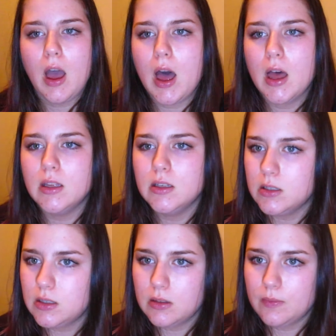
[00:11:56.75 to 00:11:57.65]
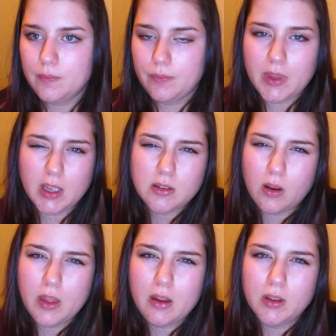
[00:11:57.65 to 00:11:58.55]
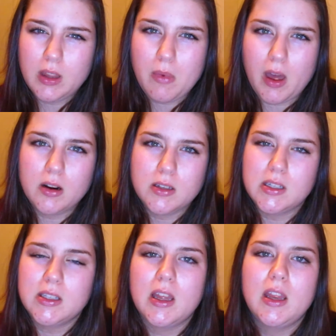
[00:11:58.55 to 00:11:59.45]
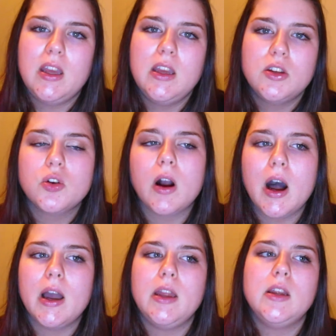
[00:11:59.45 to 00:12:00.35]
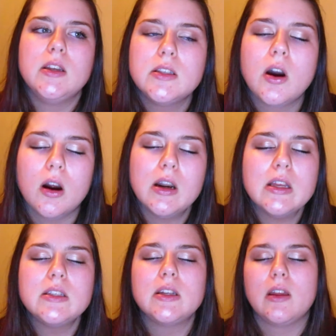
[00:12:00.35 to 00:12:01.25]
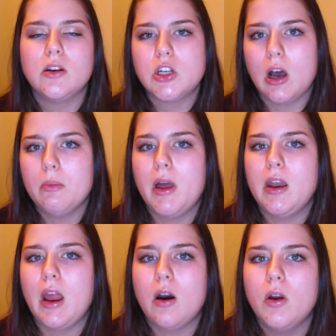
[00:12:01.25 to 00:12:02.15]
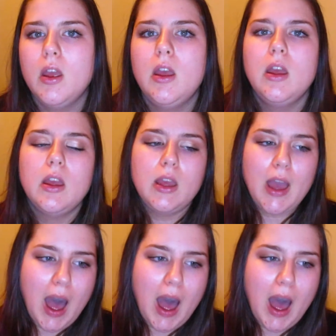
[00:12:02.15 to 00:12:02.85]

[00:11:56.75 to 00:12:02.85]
and that's all that really matters, is that he tried his hardest to get a job, and now he